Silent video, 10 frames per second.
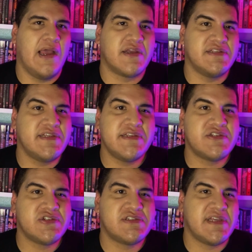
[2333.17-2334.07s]
Continue
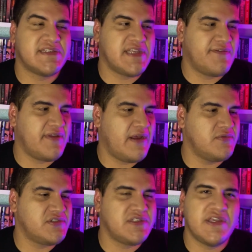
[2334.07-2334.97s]
to stay safe, and I
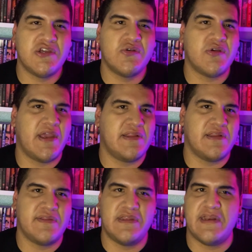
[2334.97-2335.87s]
will see you
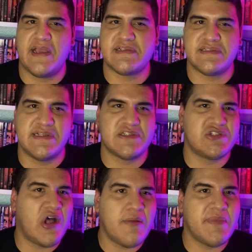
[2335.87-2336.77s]
in the next
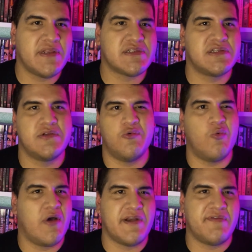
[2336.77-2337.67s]
installment,
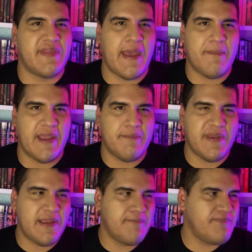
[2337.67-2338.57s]
whatever that might
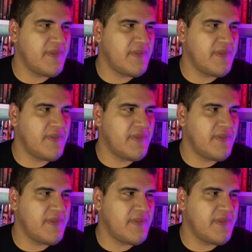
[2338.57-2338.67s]
be.